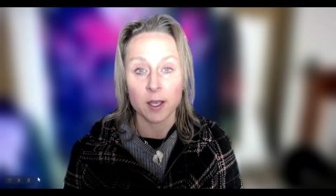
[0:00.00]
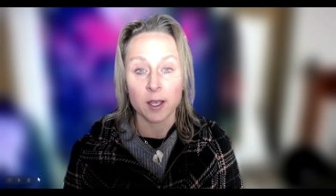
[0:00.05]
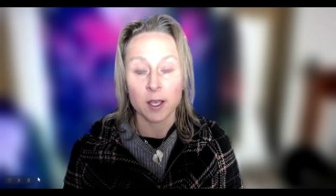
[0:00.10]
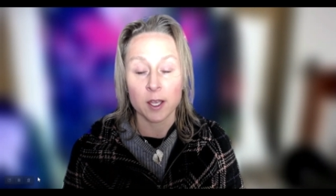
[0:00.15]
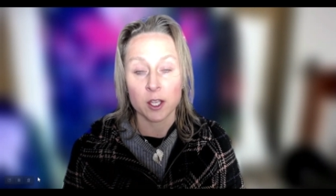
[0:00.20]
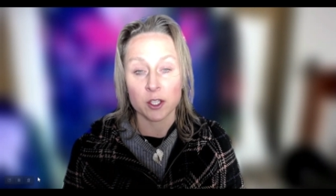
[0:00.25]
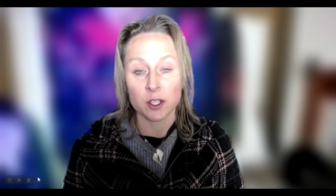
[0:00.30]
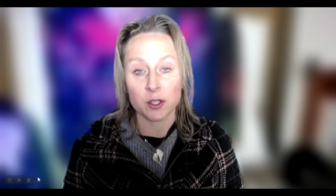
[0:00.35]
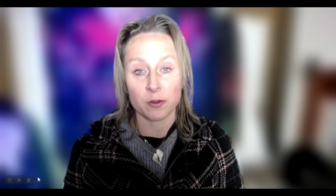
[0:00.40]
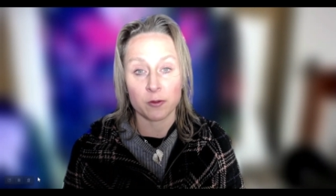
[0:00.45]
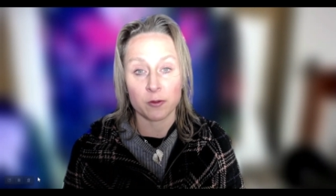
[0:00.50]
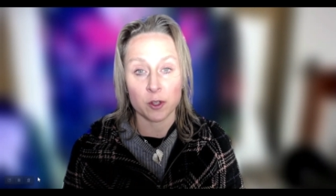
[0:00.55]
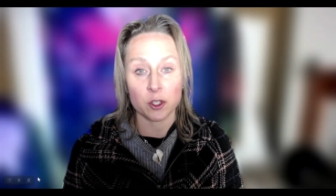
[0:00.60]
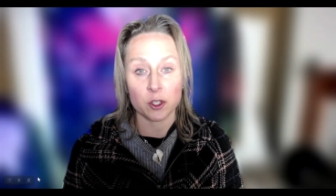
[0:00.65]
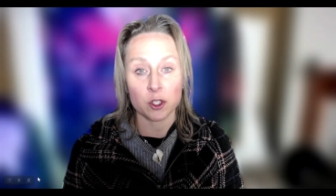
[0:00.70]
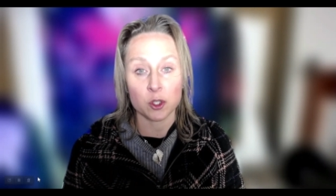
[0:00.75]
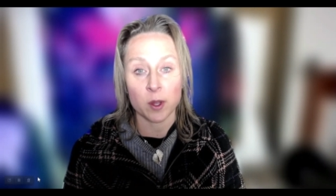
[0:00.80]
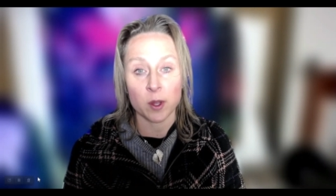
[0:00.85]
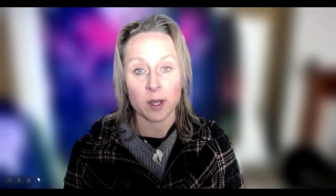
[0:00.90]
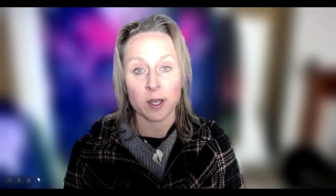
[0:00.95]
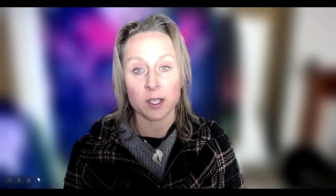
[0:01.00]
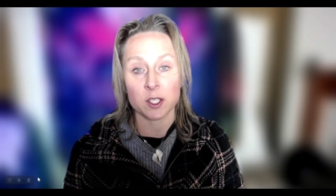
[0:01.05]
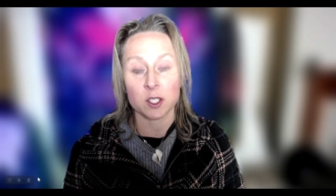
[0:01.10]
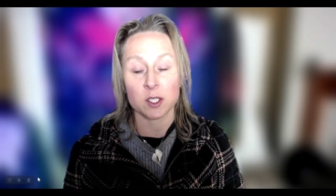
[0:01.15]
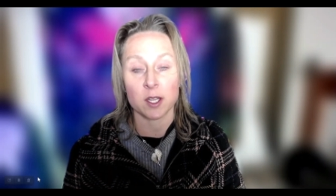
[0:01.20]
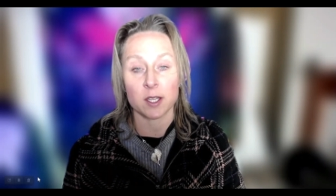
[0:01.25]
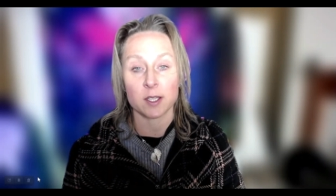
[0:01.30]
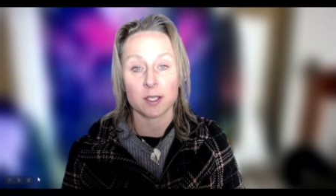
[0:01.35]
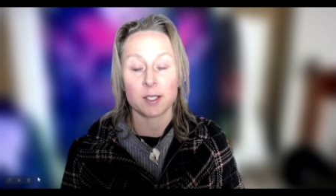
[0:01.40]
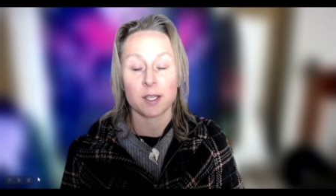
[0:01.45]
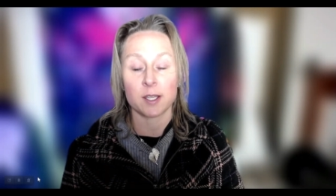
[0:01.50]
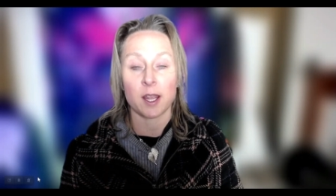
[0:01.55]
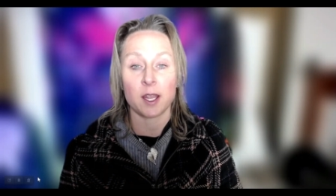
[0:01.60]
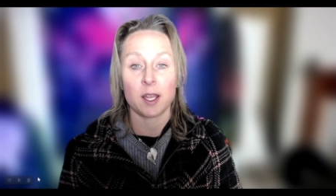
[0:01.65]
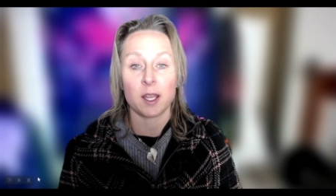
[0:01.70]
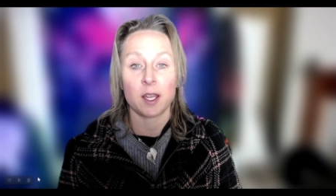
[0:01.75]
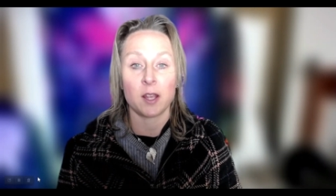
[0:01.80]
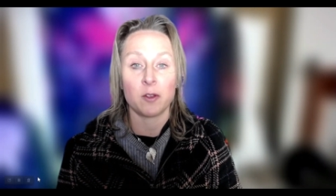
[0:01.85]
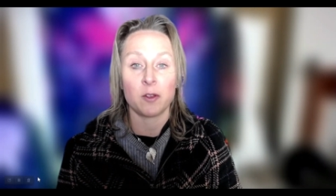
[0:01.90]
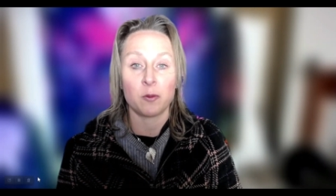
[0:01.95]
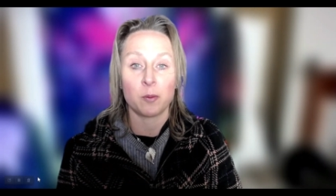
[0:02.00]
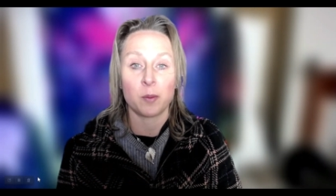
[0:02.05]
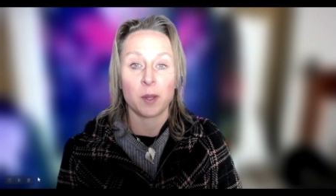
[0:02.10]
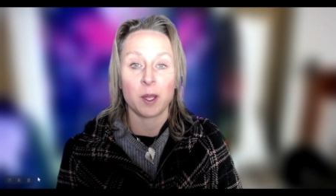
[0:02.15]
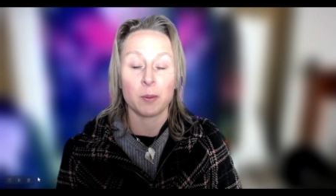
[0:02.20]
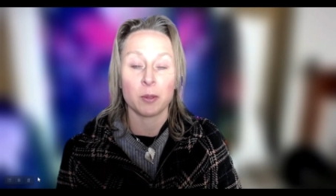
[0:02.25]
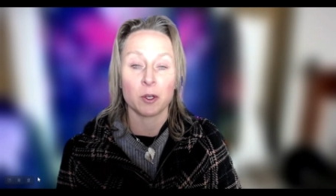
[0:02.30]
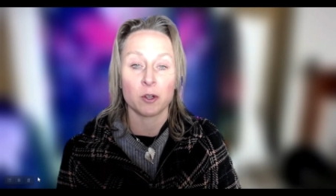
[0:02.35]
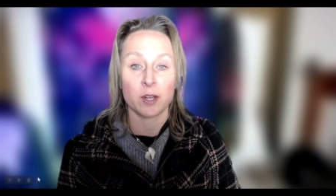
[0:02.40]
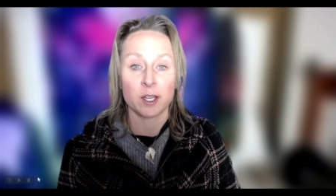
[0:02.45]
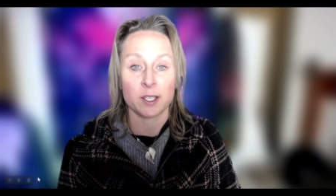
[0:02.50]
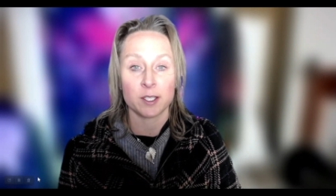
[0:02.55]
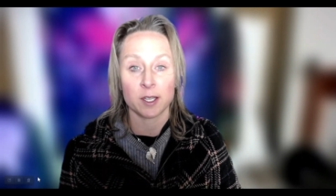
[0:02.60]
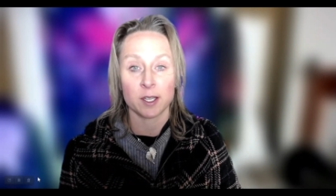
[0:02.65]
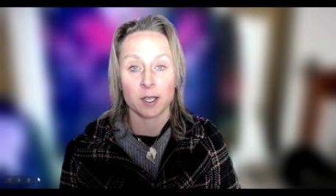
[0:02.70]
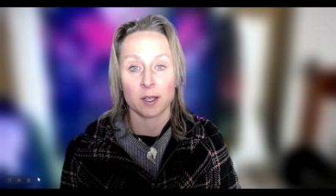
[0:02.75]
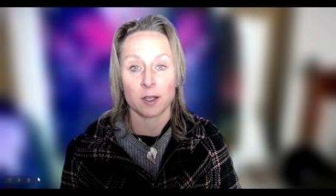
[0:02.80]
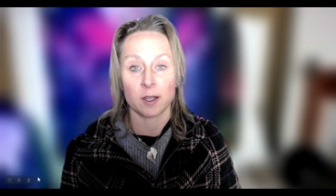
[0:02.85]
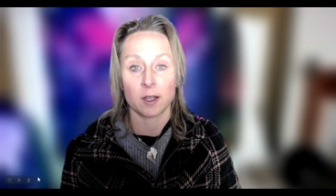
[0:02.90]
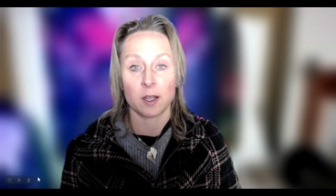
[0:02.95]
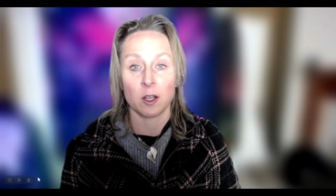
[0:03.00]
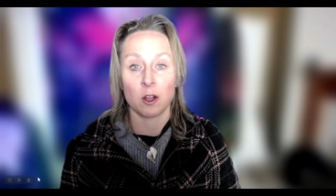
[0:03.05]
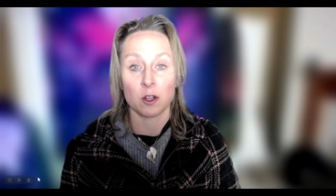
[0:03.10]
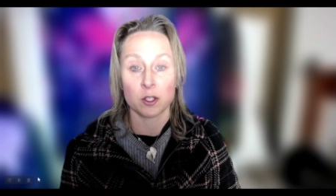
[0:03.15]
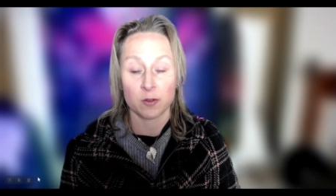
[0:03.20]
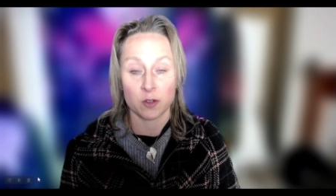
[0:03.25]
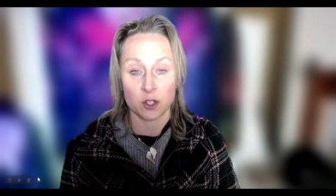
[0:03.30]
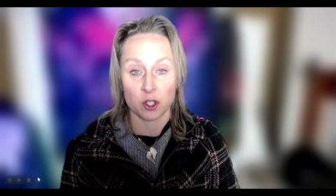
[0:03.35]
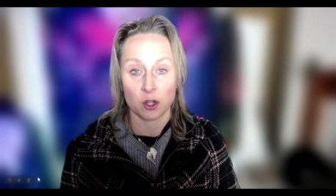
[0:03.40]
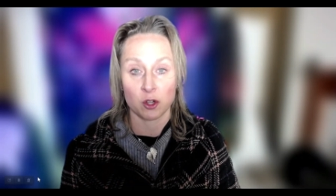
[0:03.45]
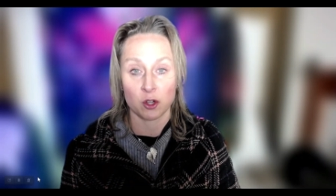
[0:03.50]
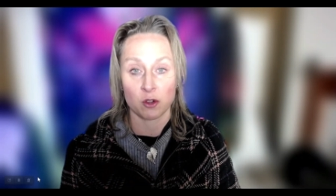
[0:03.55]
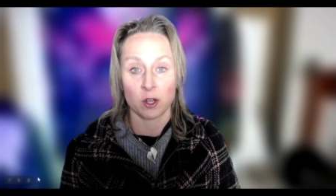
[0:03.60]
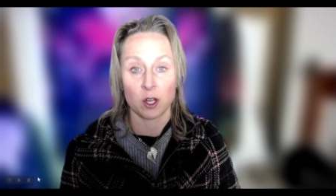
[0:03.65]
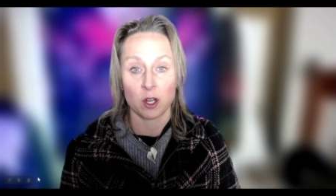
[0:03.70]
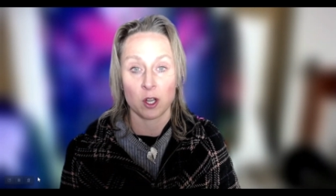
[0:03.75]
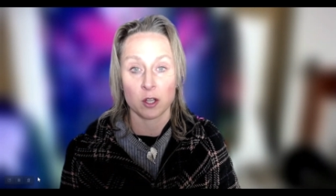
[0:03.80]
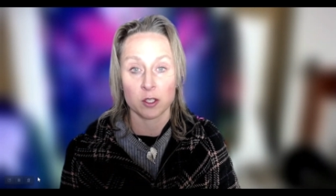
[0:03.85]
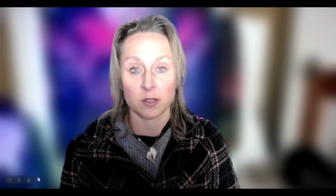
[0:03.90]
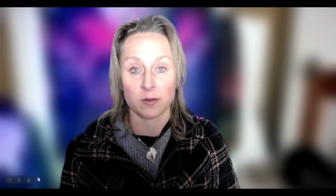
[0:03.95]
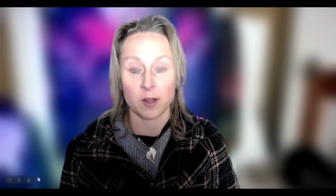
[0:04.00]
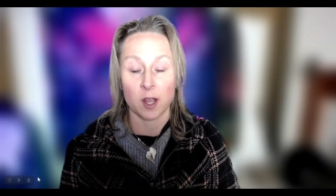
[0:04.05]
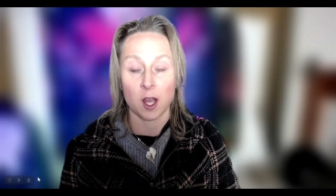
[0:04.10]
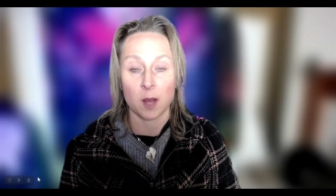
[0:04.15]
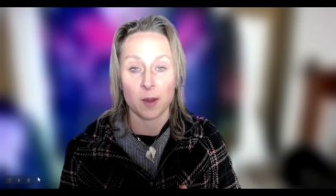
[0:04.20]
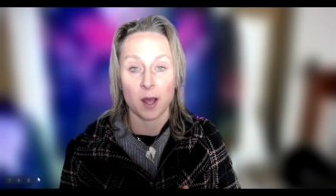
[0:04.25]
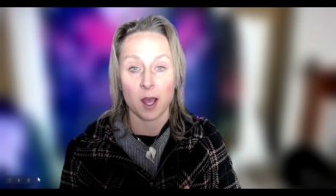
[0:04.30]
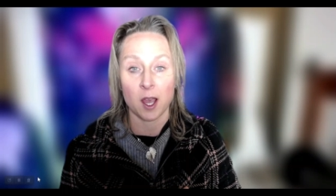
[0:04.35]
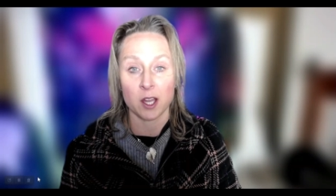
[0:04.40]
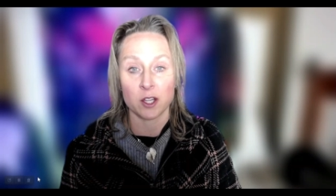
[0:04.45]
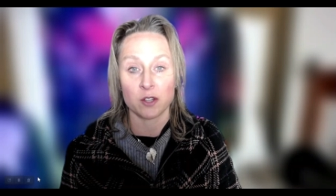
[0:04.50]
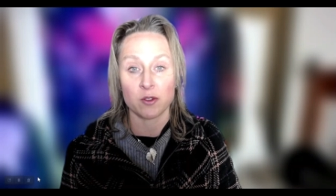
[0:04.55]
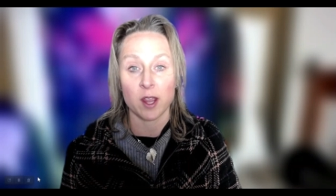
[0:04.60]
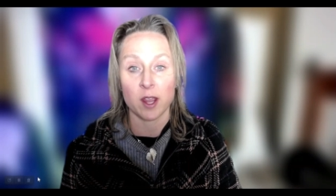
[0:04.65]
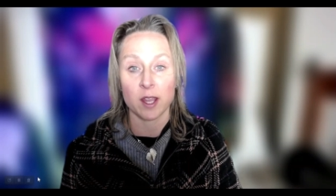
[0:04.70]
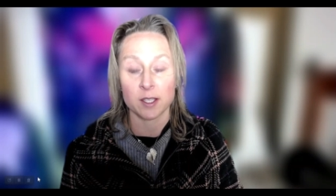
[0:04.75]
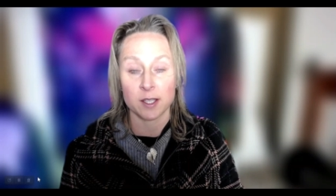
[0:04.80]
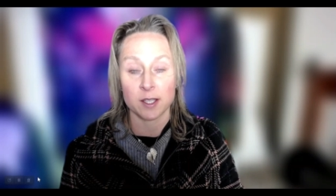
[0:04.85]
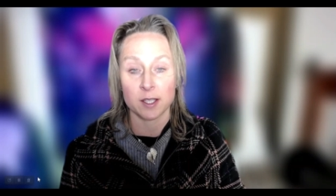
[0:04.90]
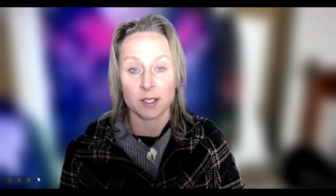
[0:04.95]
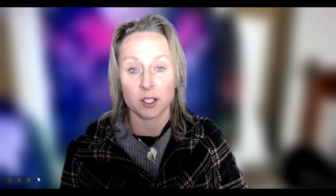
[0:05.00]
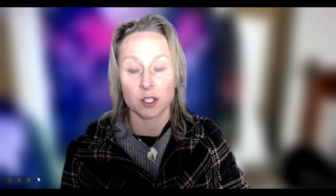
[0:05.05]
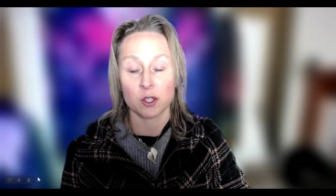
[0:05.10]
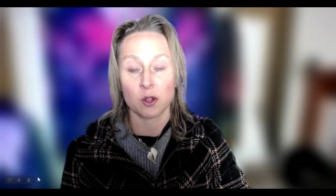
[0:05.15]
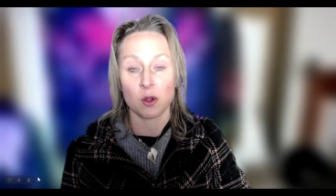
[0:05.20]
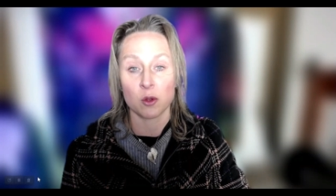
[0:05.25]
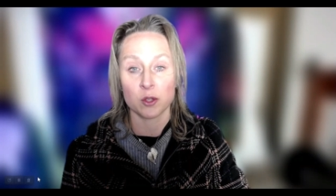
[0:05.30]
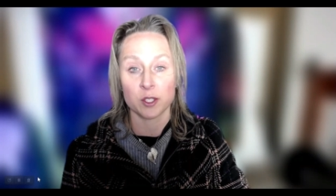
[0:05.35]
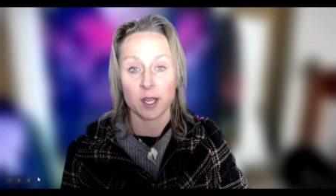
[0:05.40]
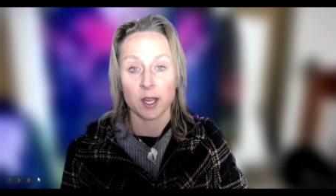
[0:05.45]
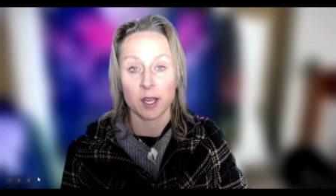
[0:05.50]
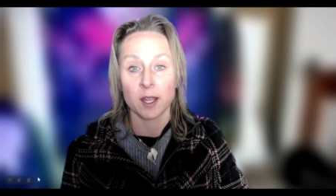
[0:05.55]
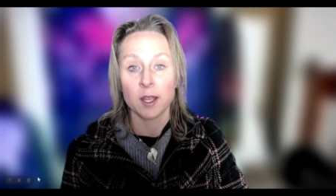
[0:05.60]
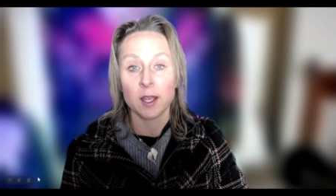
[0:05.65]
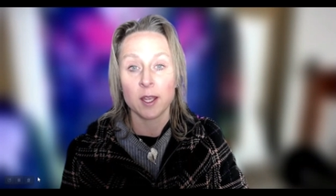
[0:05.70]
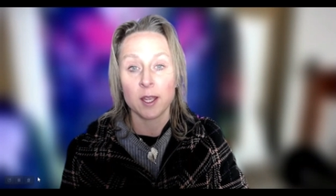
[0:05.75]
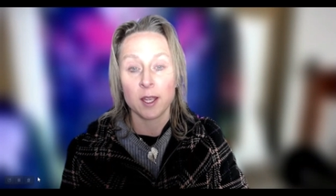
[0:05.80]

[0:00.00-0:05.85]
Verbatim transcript: So the first one is, say if people are eating a lot of sugar and a lot of carbohydrates, this is causing